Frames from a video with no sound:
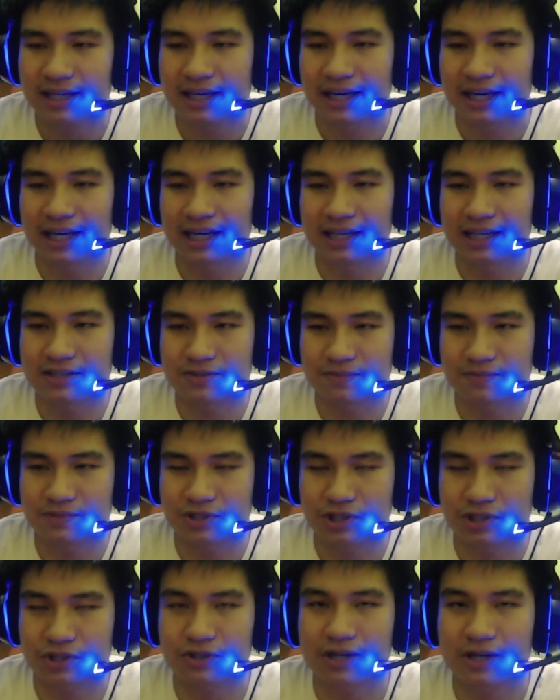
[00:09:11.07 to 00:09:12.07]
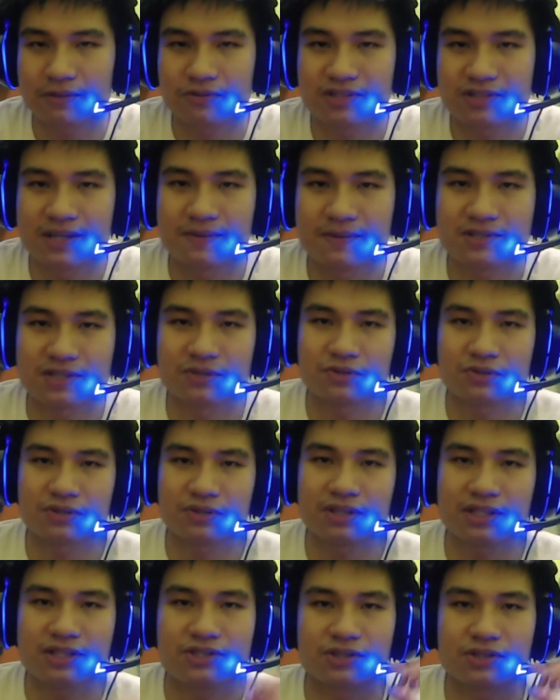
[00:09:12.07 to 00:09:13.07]
And subscribe to
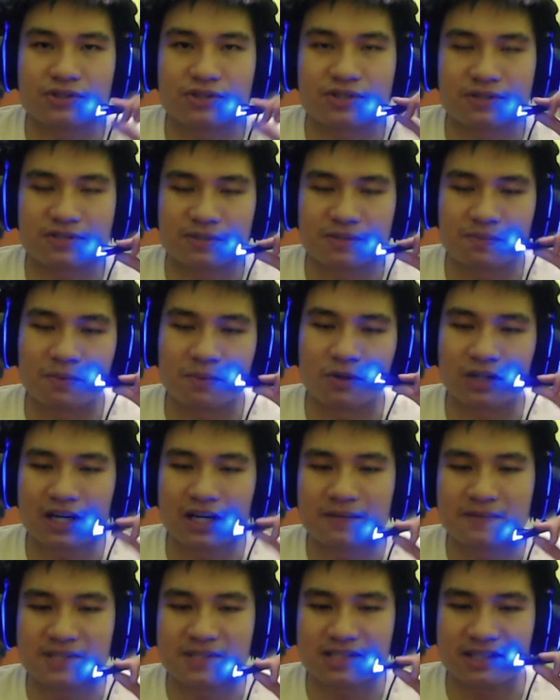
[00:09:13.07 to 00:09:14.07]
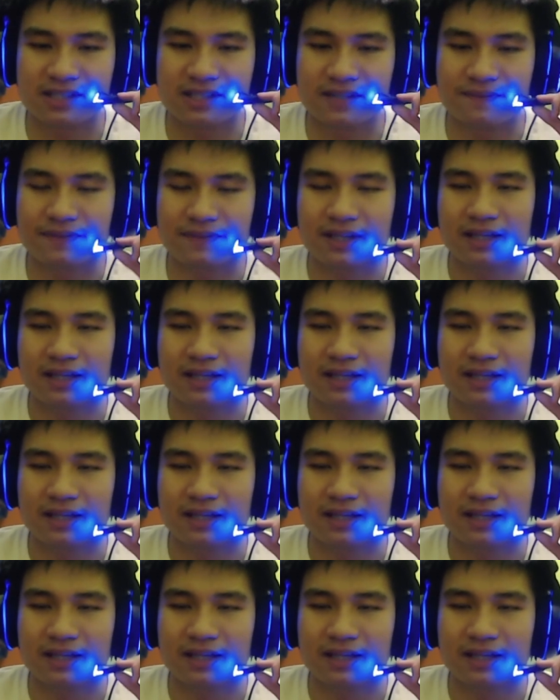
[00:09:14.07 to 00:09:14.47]
Jameson3D, show some support, obviously.